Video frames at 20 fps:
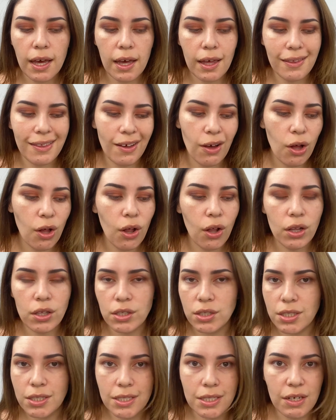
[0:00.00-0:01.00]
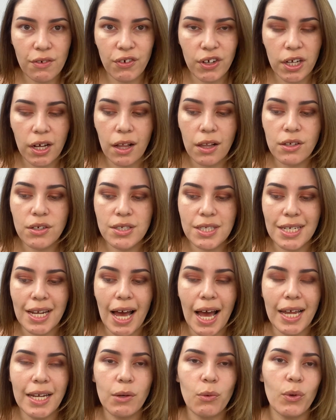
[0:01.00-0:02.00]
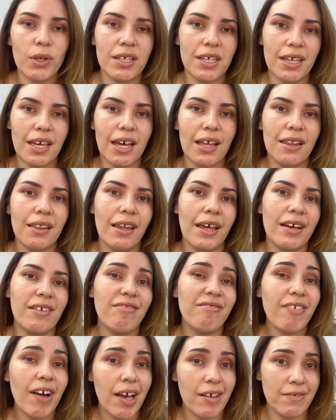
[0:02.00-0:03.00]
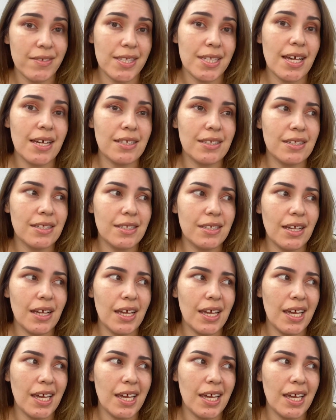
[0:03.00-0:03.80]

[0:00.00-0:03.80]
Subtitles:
and they all are in different colors, and I didn't want to get like 5 sets